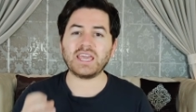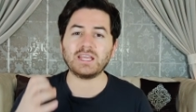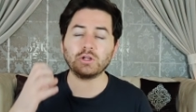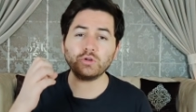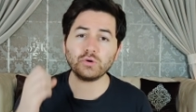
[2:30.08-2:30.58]

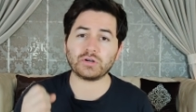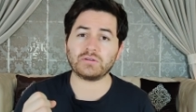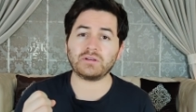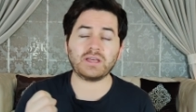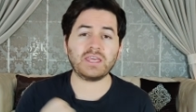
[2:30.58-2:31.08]
hey,
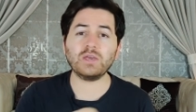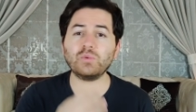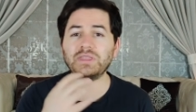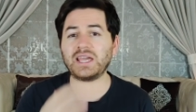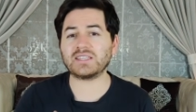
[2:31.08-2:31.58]
look,
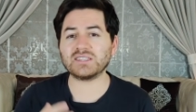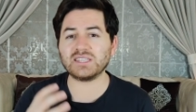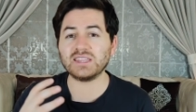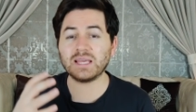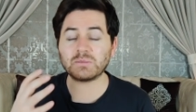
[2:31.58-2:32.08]
even the SEC